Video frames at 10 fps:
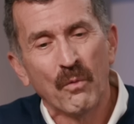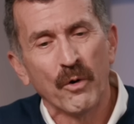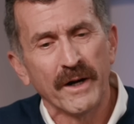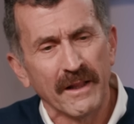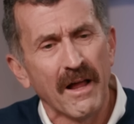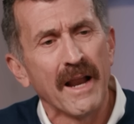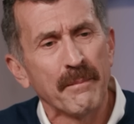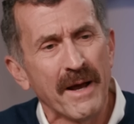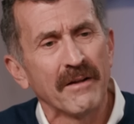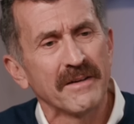worried a lot
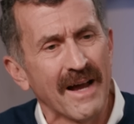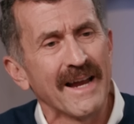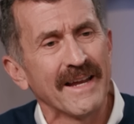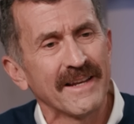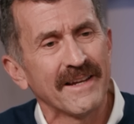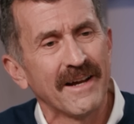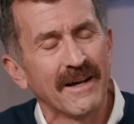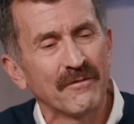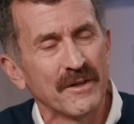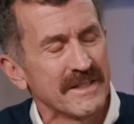about diet.
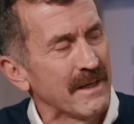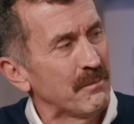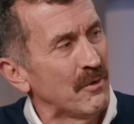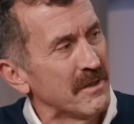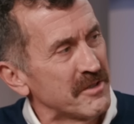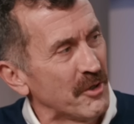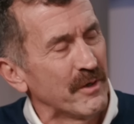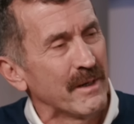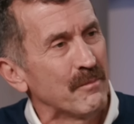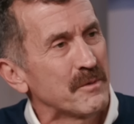For example, on
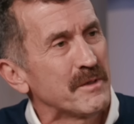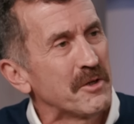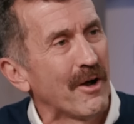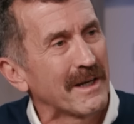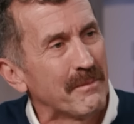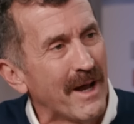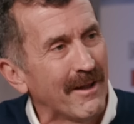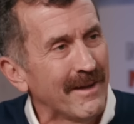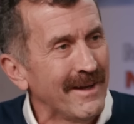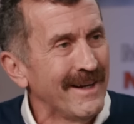sodium, which we talked
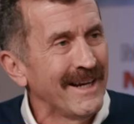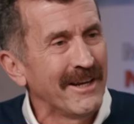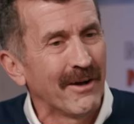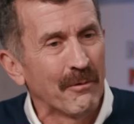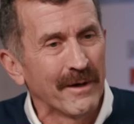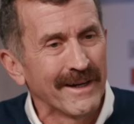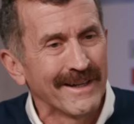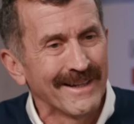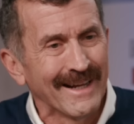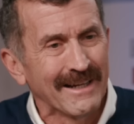about, I
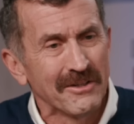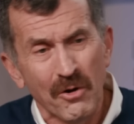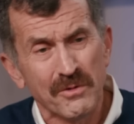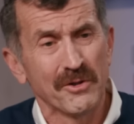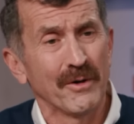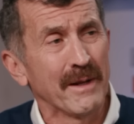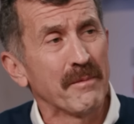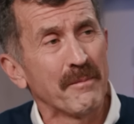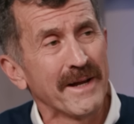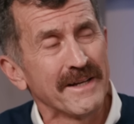wanted like no
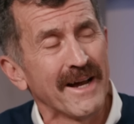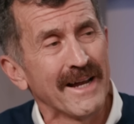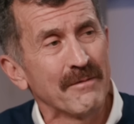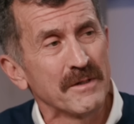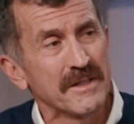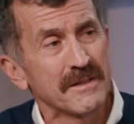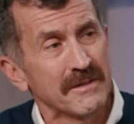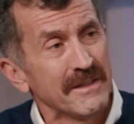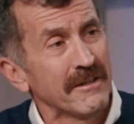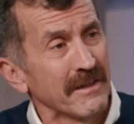sodium in my diet, which is
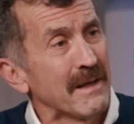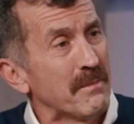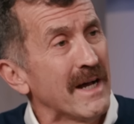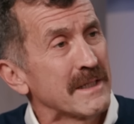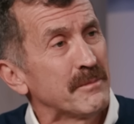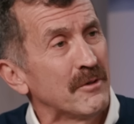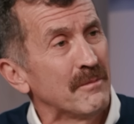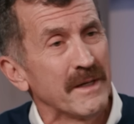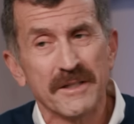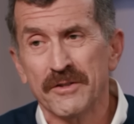nearly
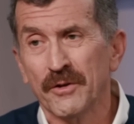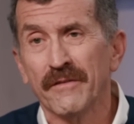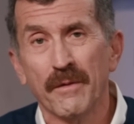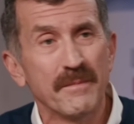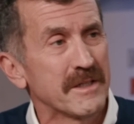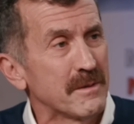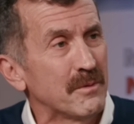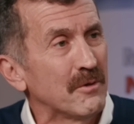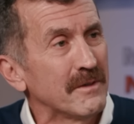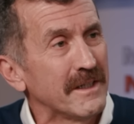impossible and makes you sort of a
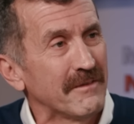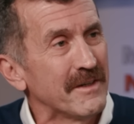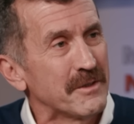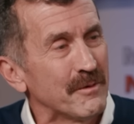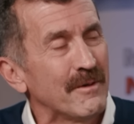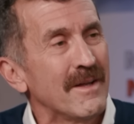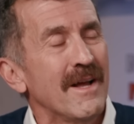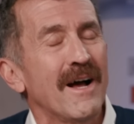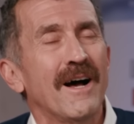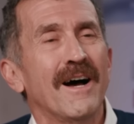miserable individual.
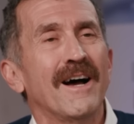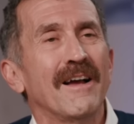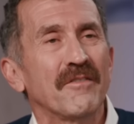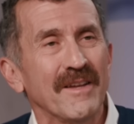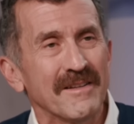I've